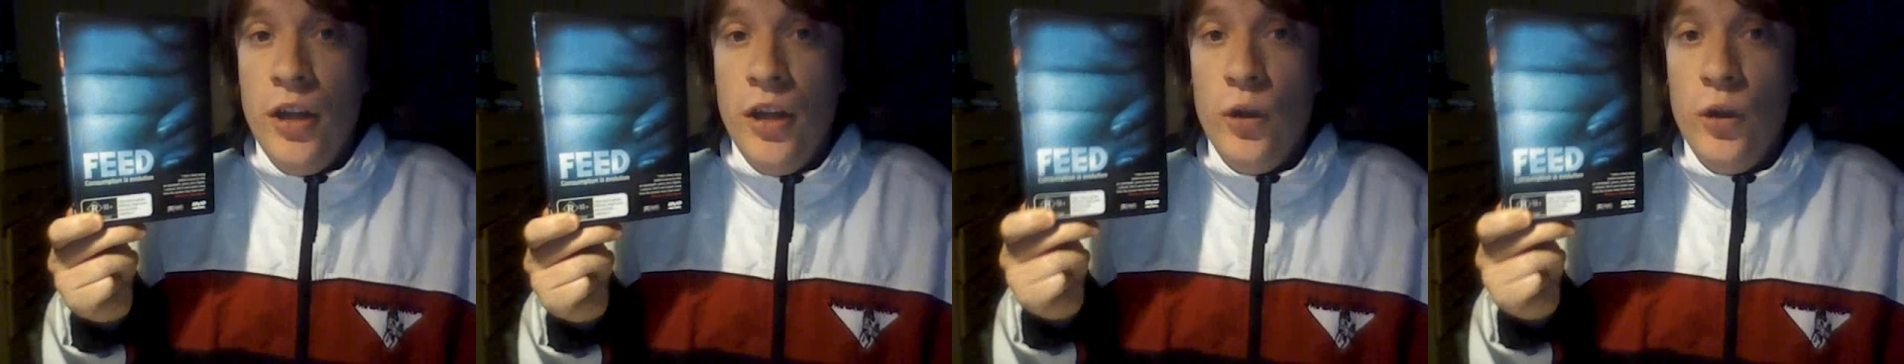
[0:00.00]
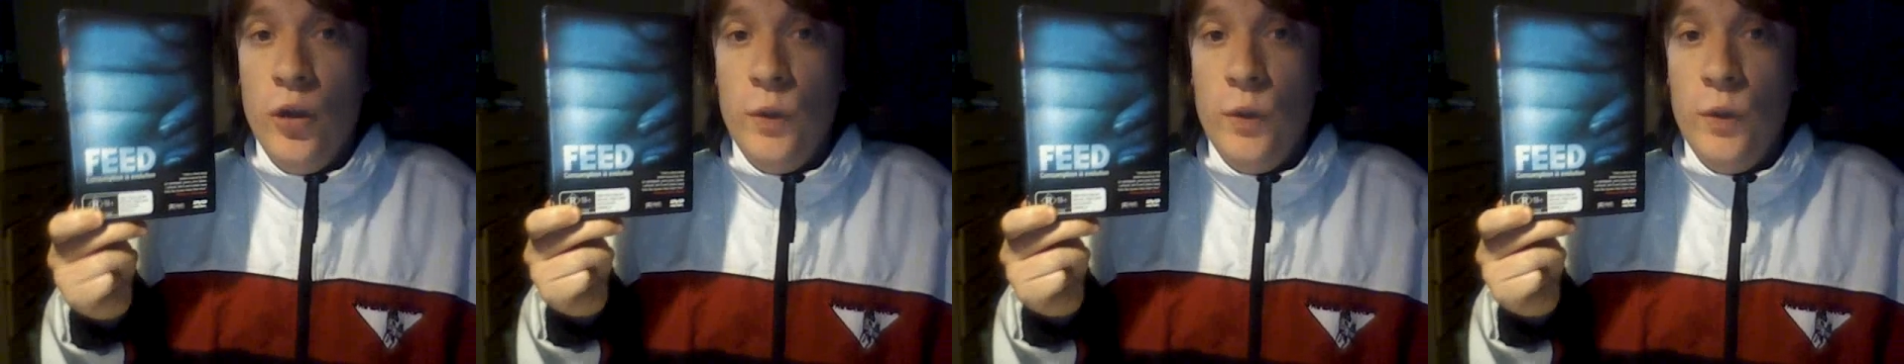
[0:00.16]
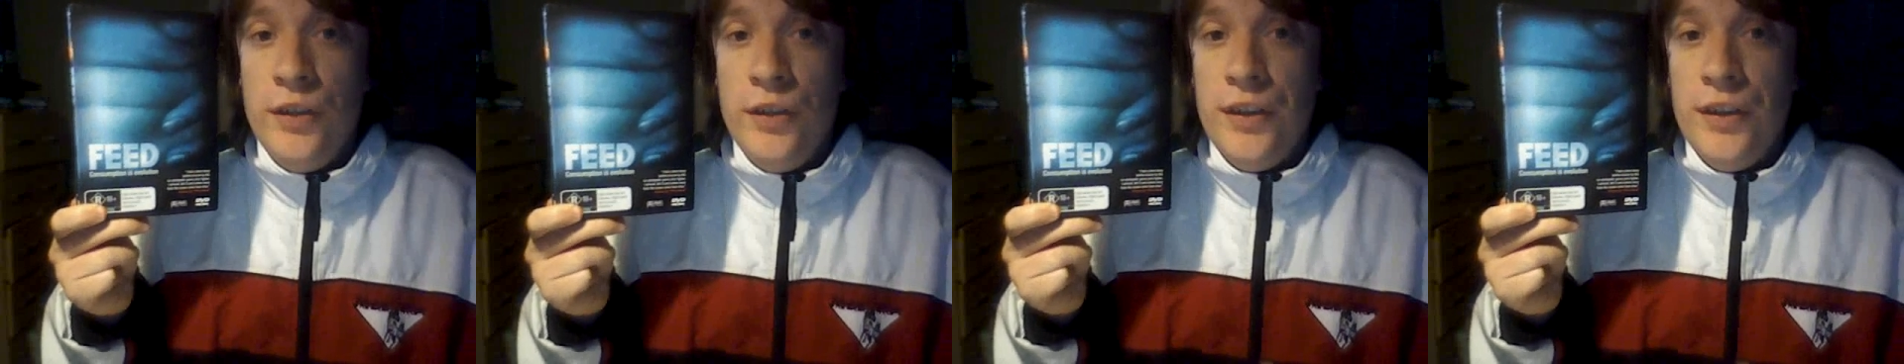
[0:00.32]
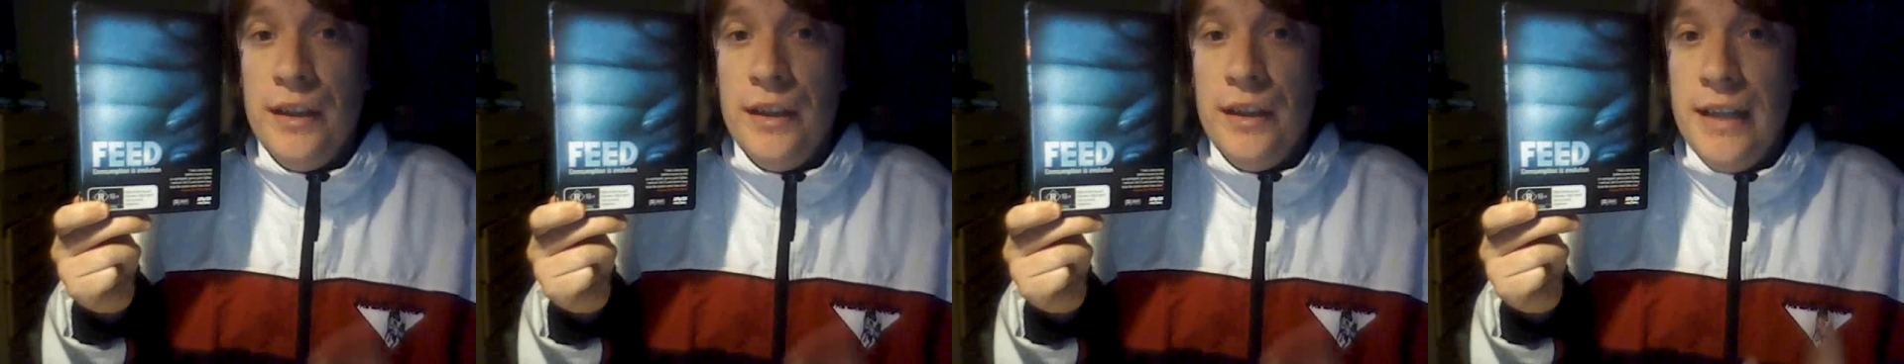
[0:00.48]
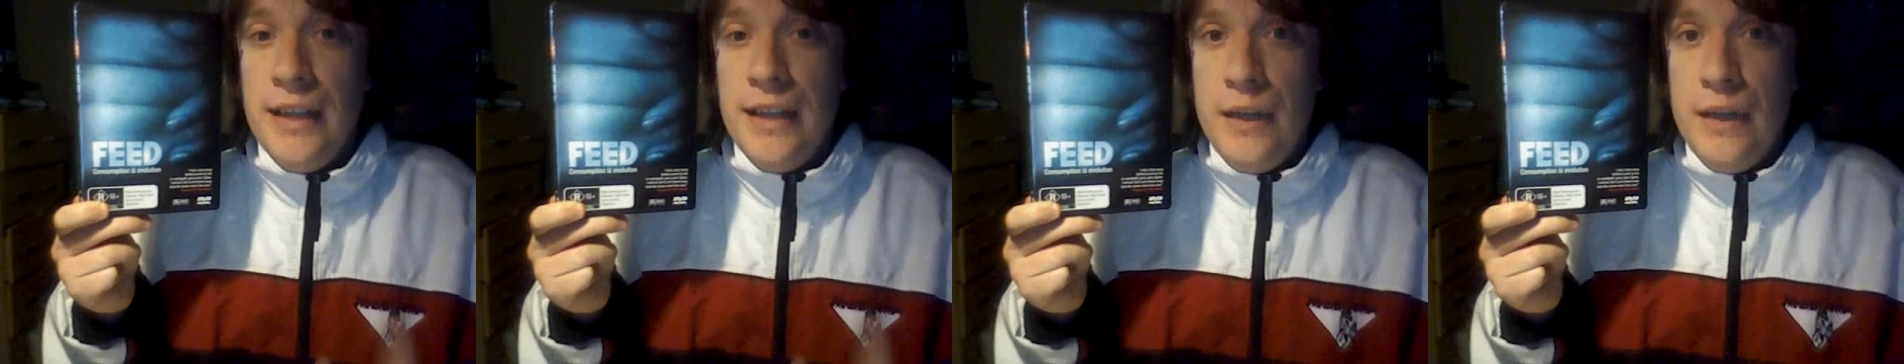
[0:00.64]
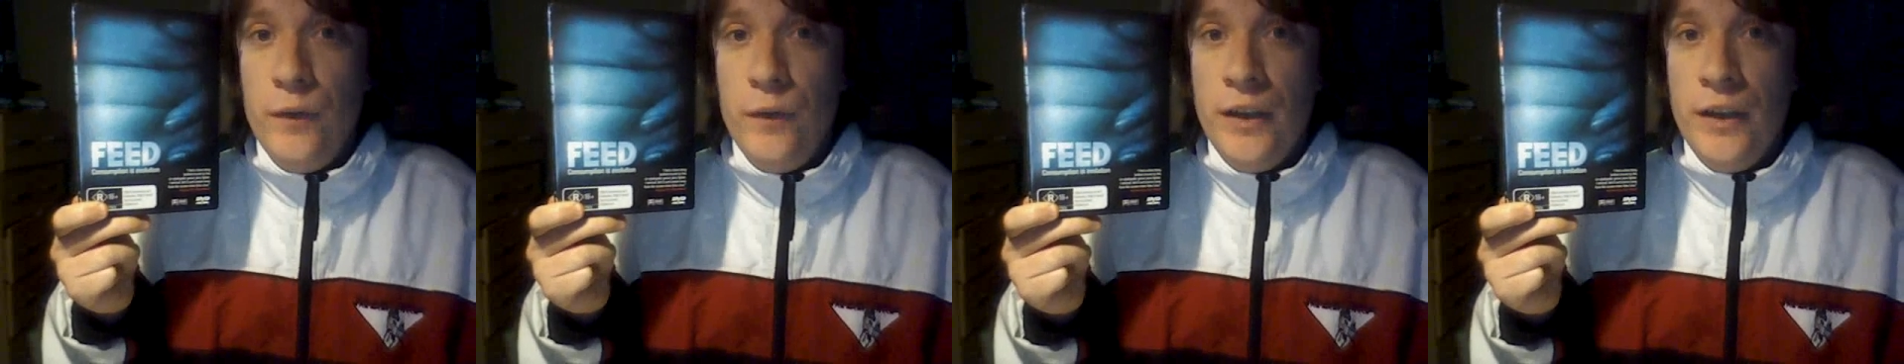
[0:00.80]
who is the
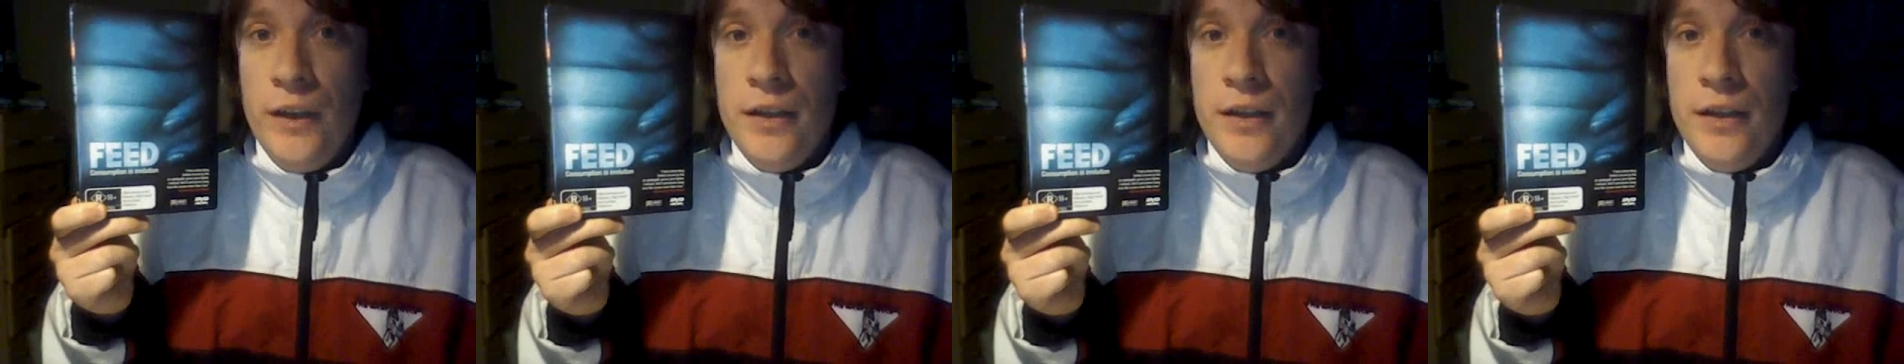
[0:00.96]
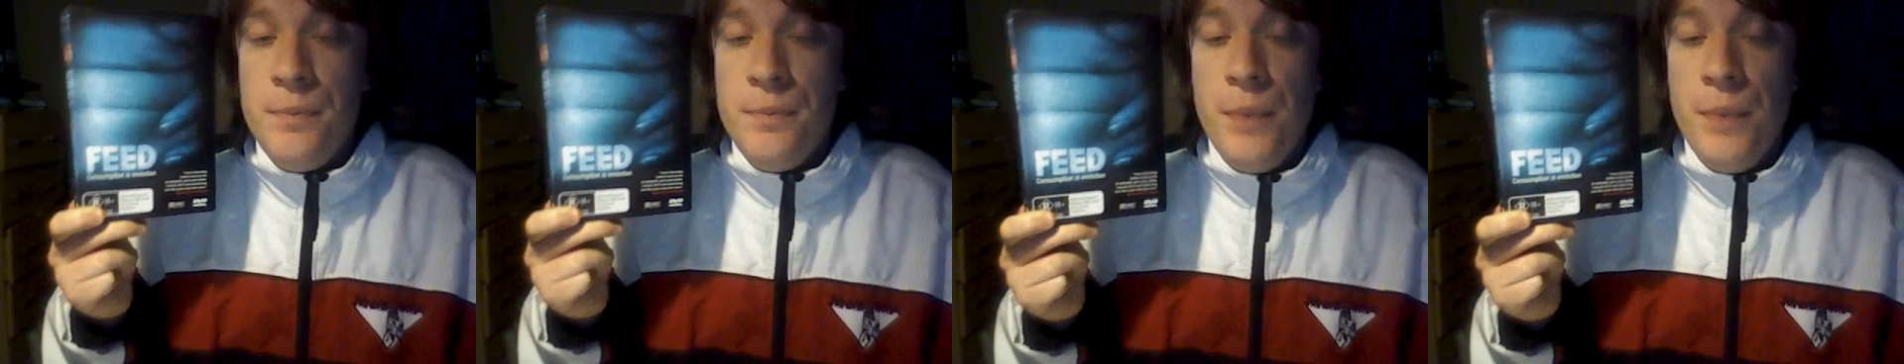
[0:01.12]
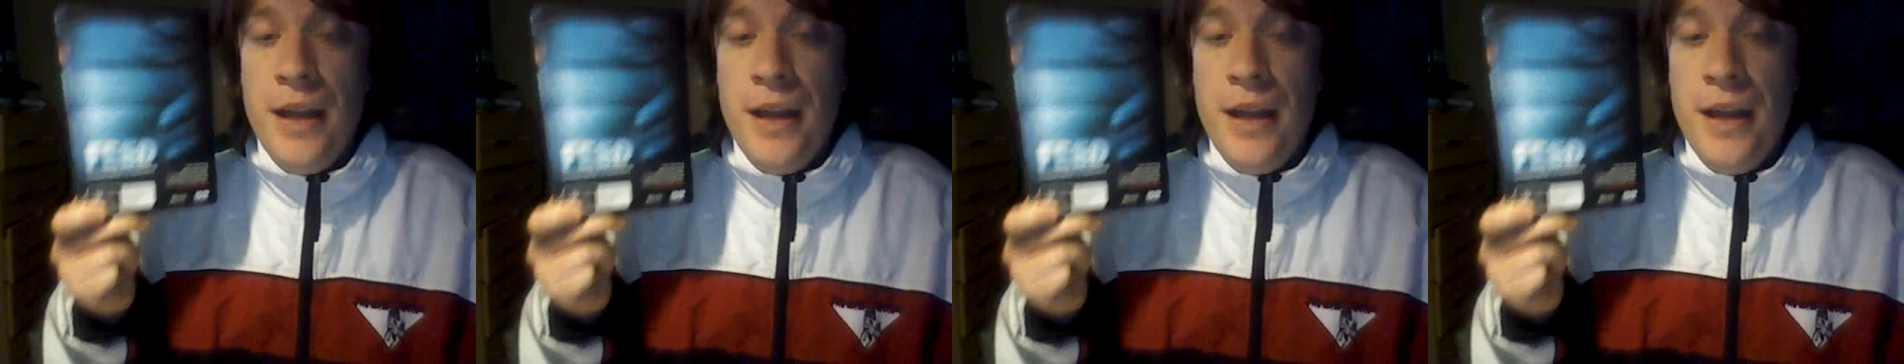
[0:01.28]
lead villain.